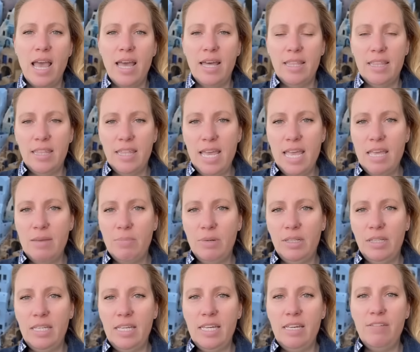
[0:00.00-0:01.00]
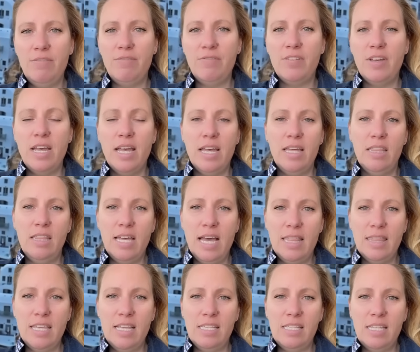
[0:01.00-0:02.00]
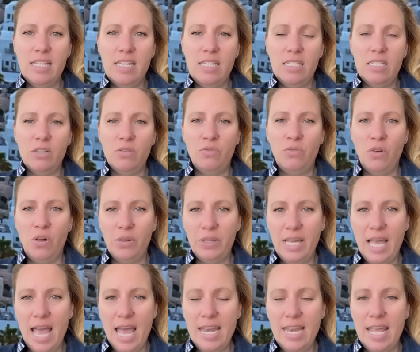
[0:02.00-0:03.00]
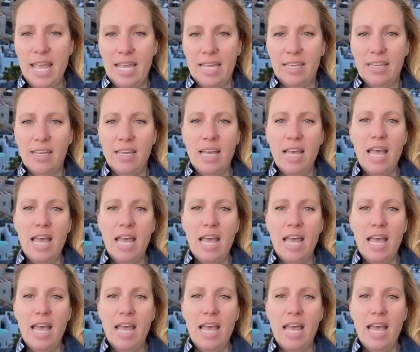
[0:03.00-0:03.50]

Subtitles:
They believe that this is volcanic.